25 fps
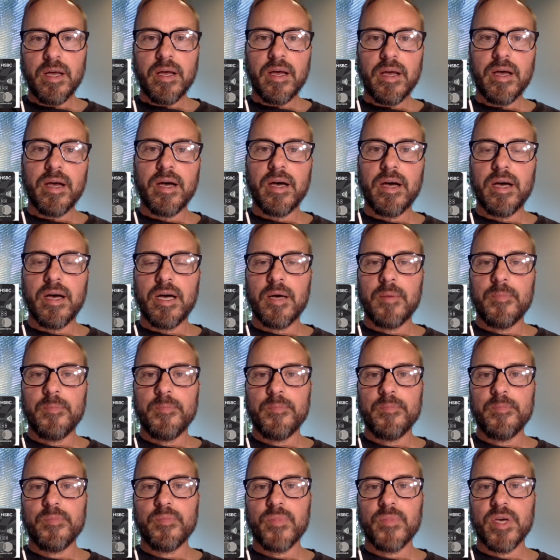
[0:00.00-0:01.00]

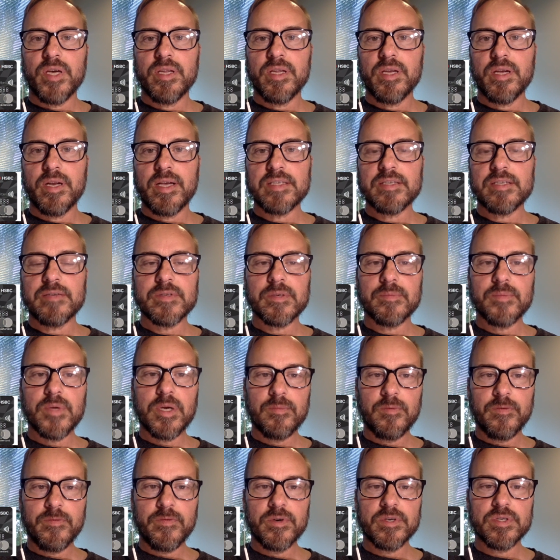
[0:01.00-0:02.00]
And then as of
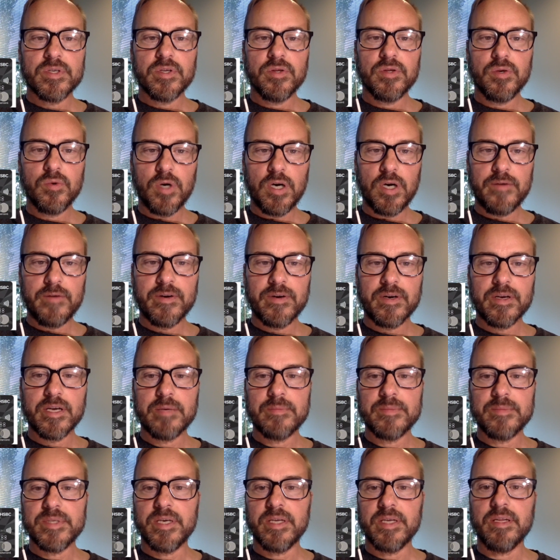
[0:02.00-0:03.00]
September 1st, a new offer
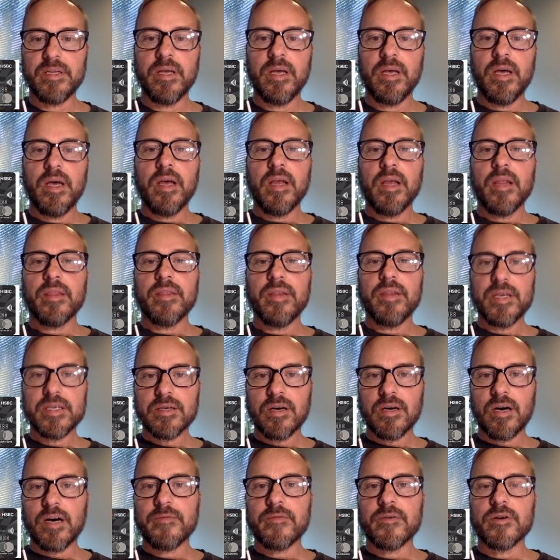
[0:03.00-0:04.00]
comes in. This
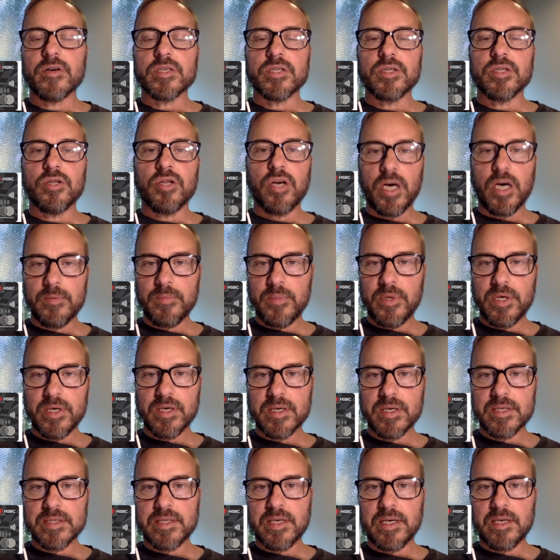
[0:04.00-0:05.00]
offer is not
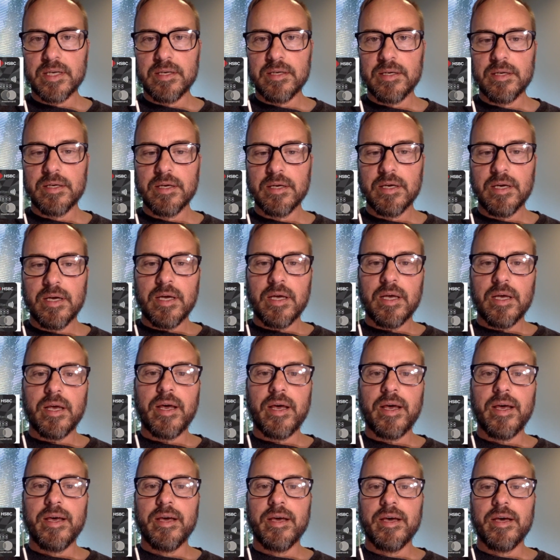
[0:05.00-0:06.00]
being extended,
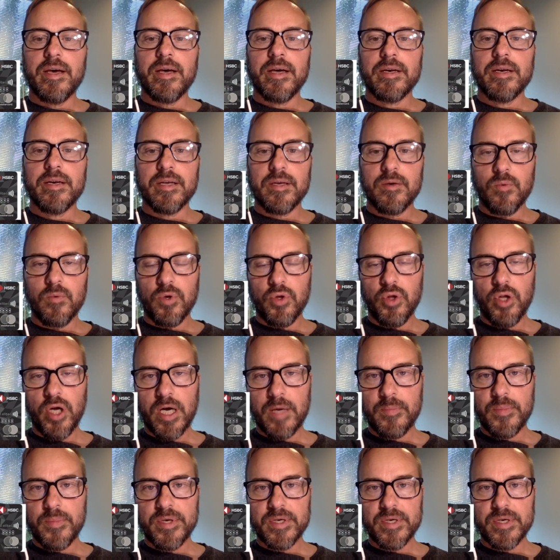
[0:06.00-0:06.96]
and it will not be